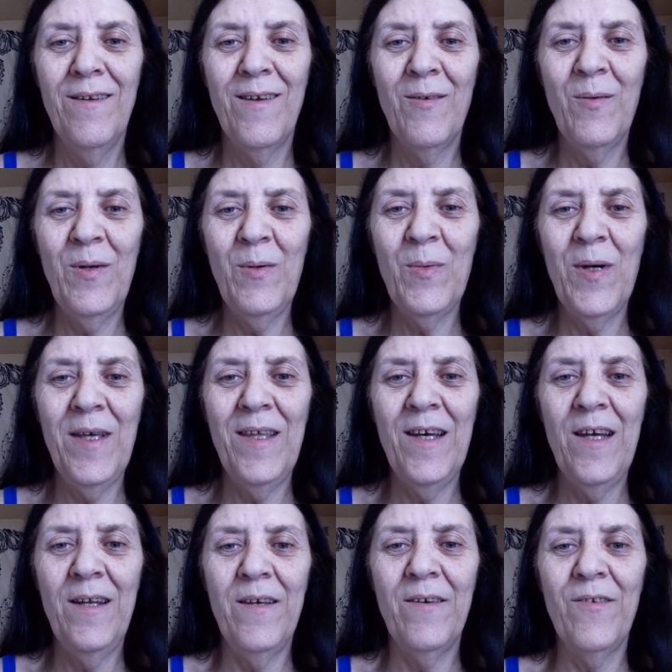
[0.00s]
I wonder why
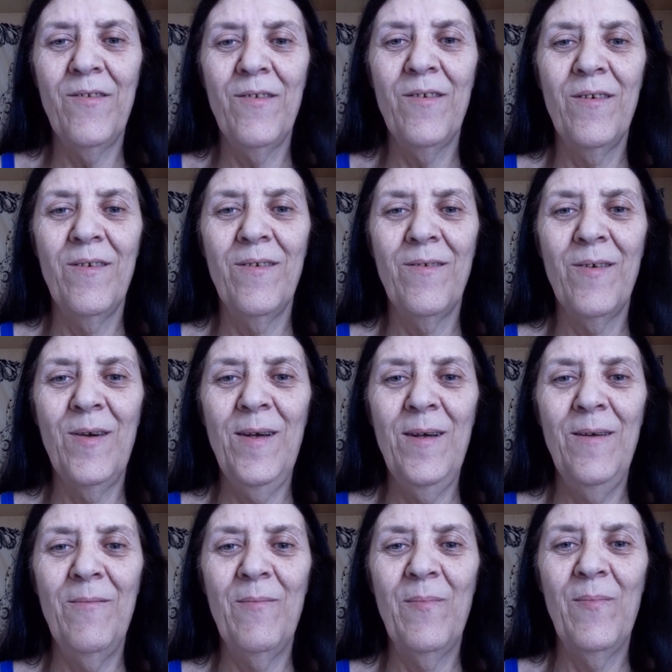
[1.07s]
that is, all
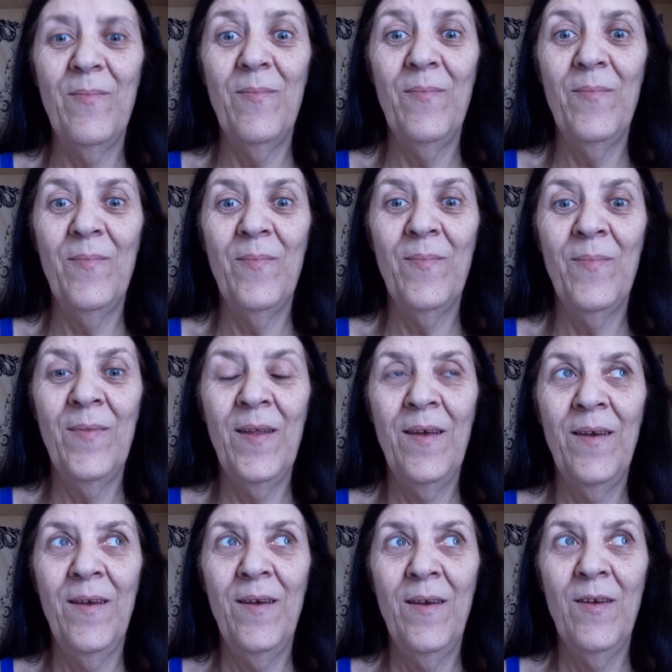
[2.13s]
right?
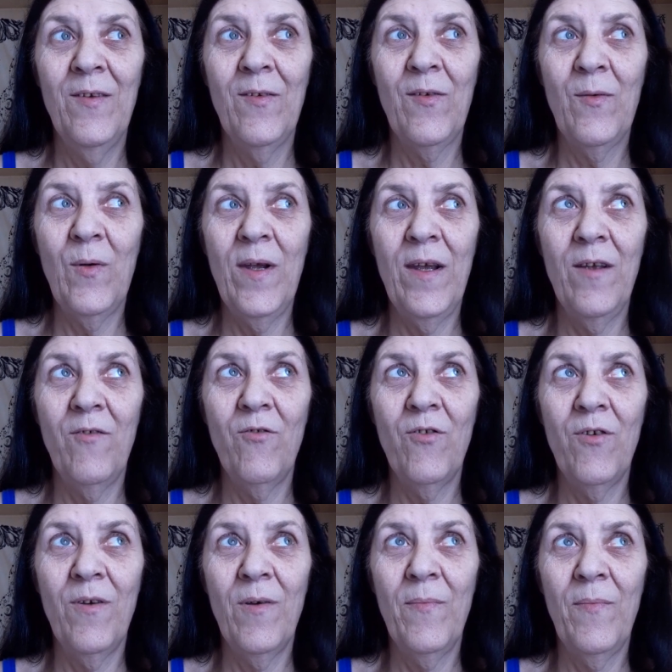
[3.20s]
Strange.